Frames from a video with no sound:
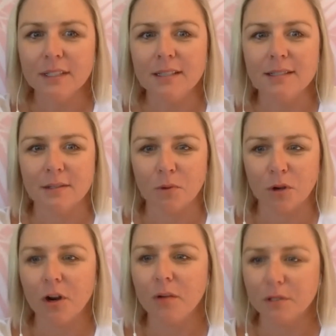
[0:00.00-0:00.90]
is the
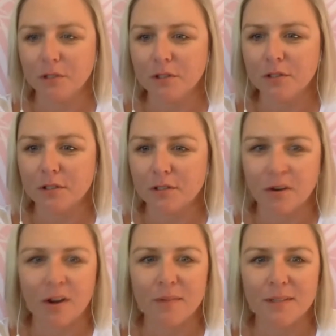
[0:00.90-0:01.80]
word I would use to
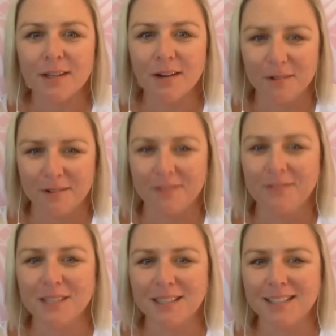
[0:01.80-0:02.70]
describe myself
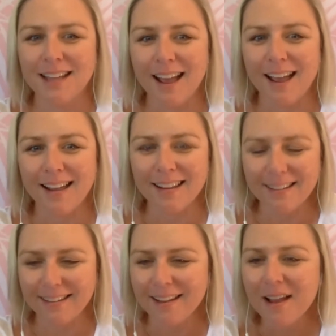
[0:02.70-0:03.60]

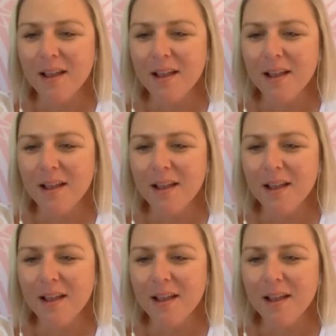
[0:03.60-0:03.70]
today.